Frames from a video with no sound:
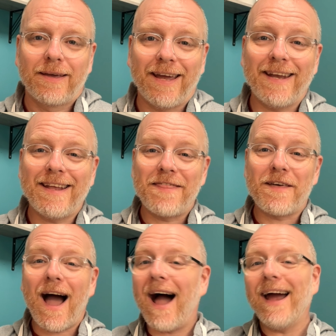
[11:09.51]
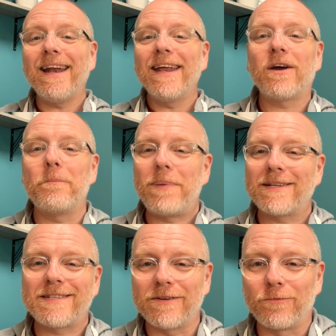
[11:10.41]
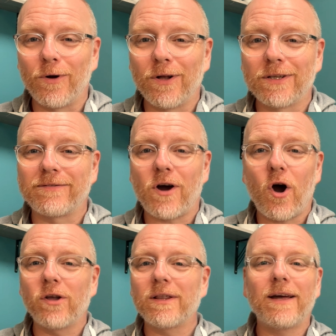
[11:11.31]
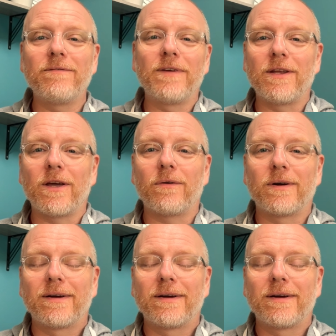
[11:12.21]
In the highly competitive world of online video,